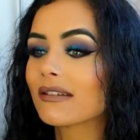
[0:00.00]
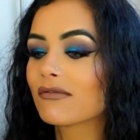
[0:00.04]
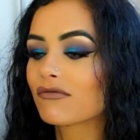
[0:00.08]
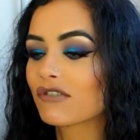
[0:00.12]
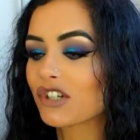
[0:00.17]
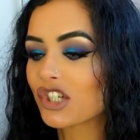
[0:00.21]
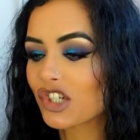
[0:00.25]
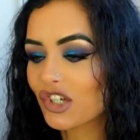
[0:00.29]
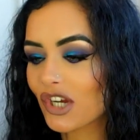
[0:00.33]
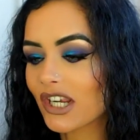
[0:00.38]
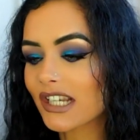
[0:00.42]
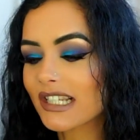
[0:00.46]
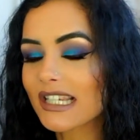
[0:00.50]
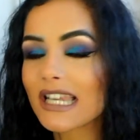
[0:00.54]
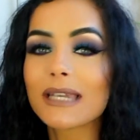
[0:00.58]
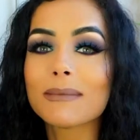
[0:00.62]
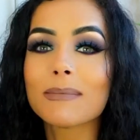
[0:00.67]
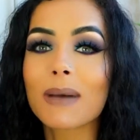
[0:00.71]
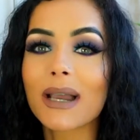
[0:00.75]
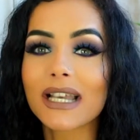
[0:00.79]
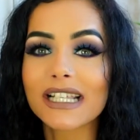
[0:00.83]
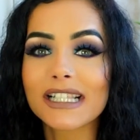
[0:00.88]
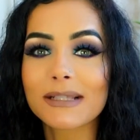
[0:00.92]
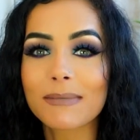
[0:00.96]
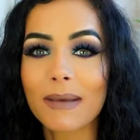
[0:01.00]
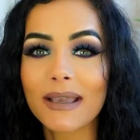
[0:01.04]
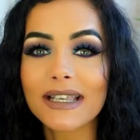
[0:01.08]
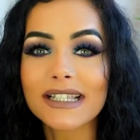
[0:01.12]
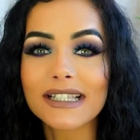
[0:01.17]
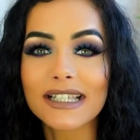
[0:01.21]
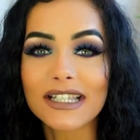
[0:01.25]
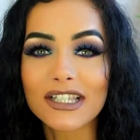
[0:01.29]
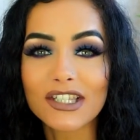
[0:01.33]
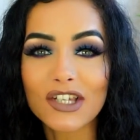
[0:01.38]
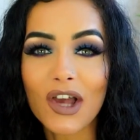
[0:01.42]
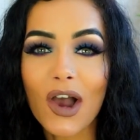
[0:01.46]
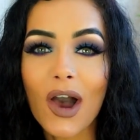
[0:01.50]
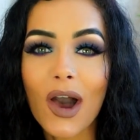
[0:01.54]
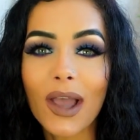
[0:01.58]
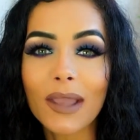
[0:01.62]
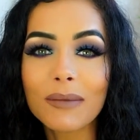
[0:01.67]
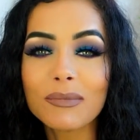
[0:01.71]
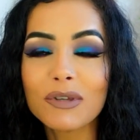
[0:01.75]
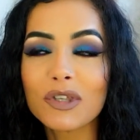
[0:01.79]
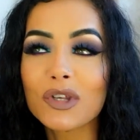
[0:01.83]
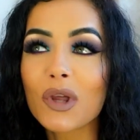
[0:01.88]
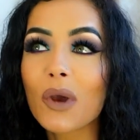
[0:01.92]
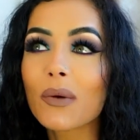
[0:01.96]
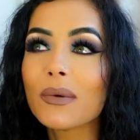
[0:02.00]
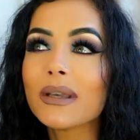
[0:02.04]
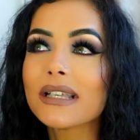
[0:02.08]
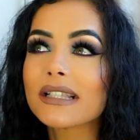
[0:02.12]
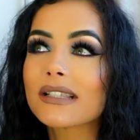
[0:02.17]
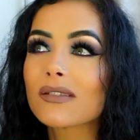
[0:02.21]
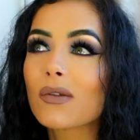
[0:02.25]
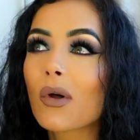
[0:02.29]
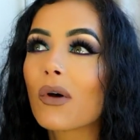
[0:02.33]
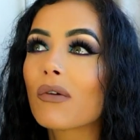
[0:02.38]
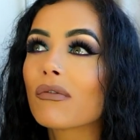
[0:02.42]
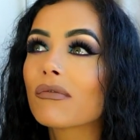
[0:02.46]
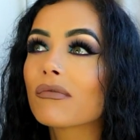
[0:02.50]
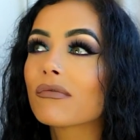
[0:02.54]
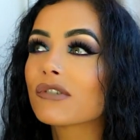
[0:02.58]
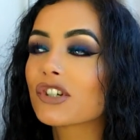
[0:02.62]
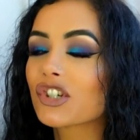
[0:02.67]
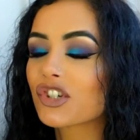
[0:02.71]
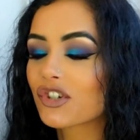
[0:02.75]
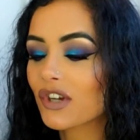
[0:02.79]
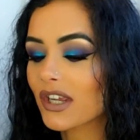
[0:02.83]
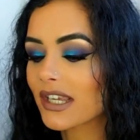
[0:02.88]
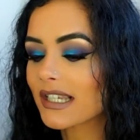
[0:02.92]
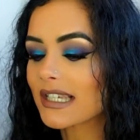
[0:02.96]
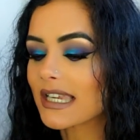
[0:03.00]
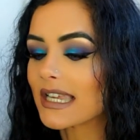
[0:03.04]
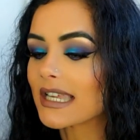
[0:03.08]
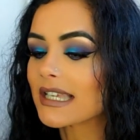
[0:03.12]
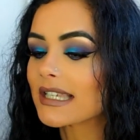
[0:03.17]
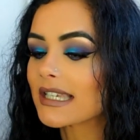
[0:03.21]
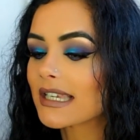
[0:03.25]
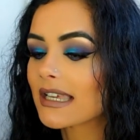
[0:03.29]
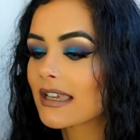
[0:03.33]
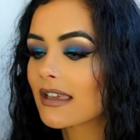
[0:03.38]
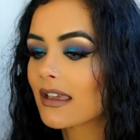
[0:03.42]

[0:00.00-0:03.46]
restricted by space and time you know it's not restricted